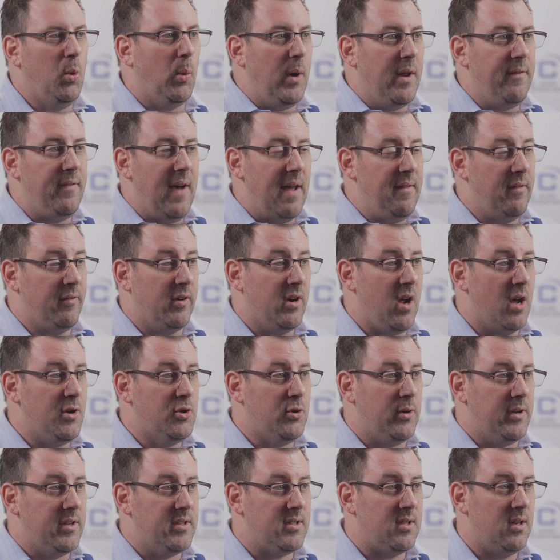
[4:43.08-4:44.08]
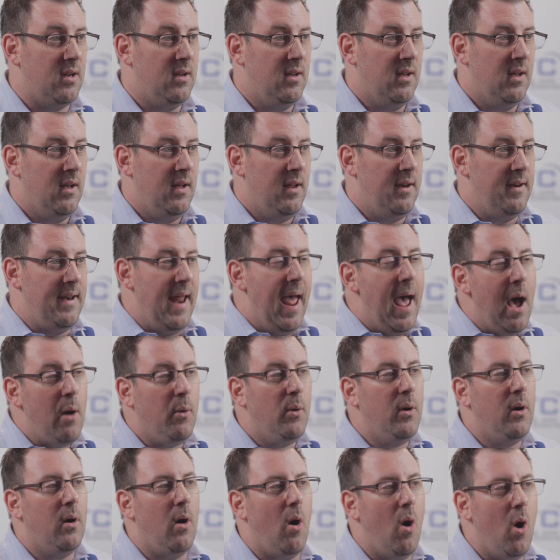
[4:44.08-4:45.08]
25 different countries.
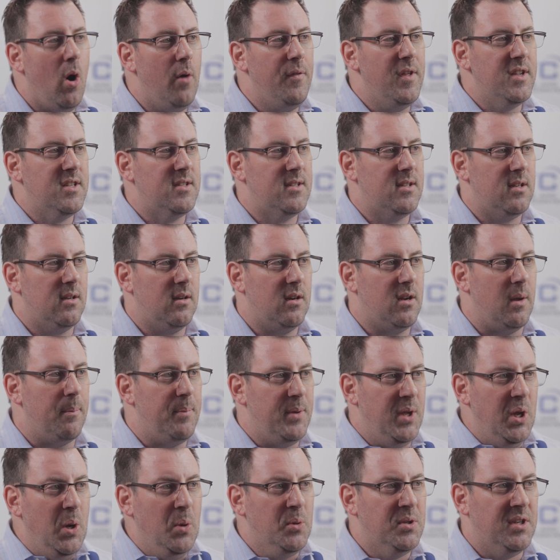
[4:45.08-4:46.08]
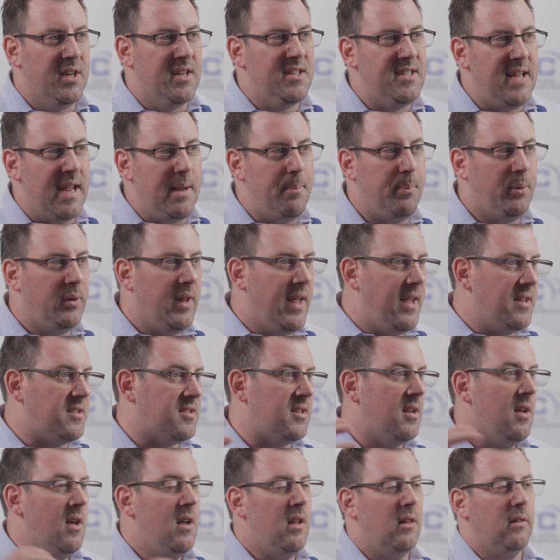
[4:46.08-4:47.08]
Now all this compute is going to take
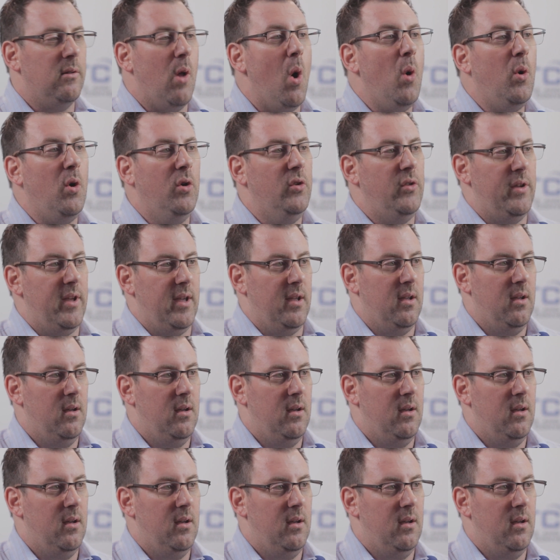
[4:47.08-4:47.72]
place locally.